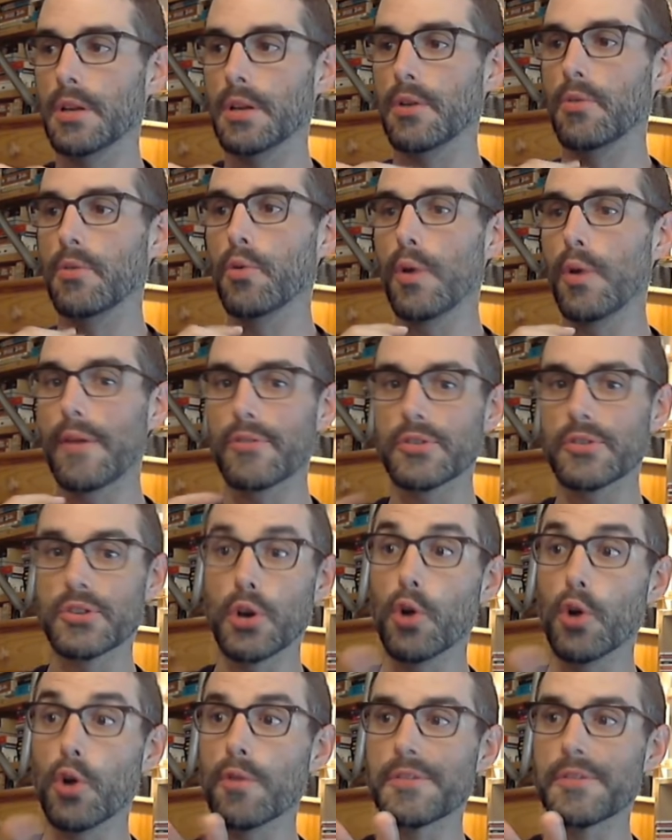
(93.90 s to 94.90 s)
you know,
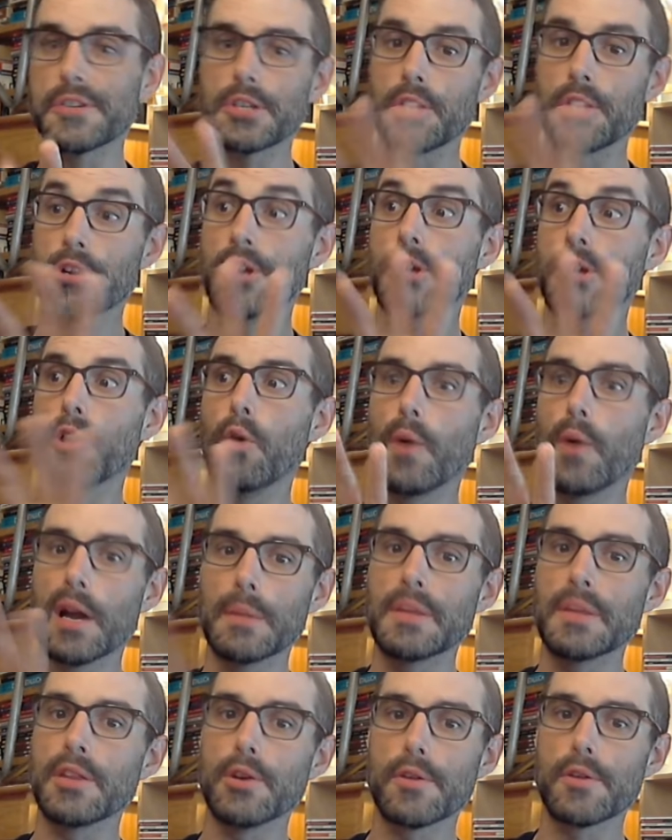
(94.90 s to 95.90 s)
whoever's the overseer, you
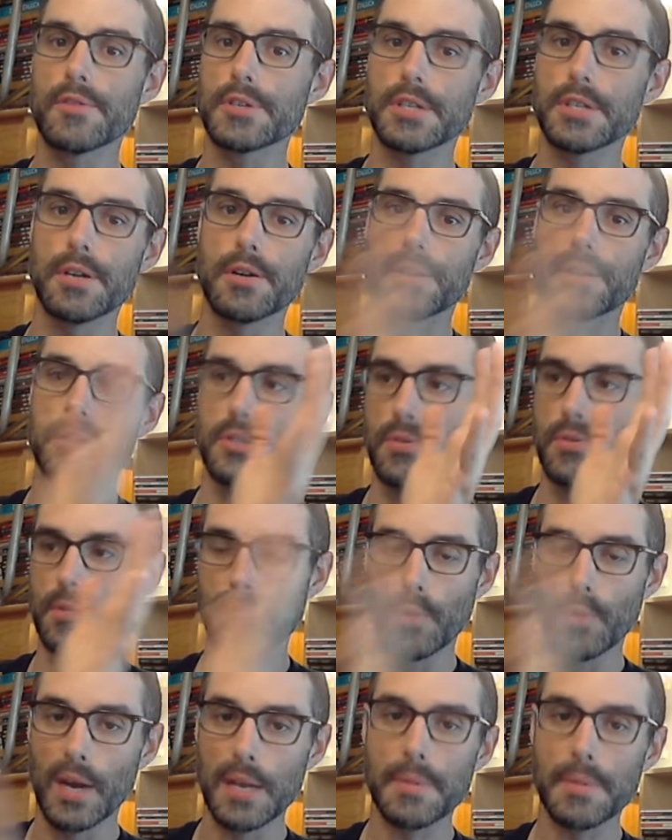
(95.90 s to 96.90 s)
don't want to be the overseer
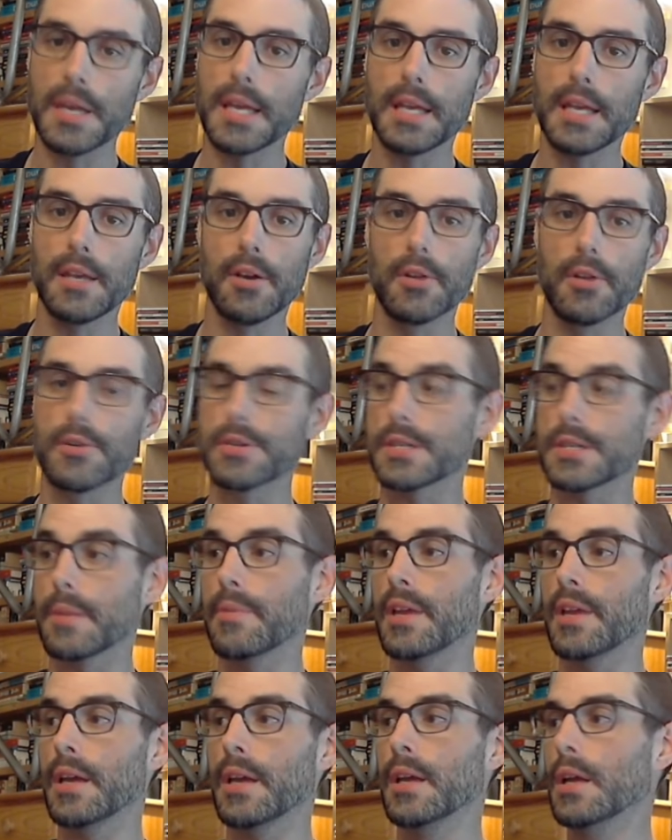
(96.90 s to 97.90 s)
because you wind up getting
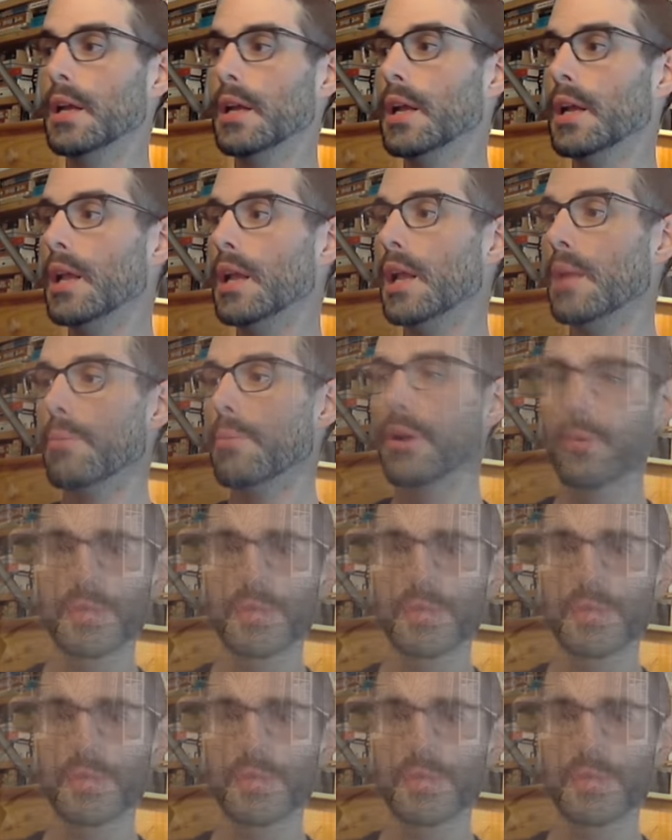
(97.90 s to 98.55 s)
killed or something. To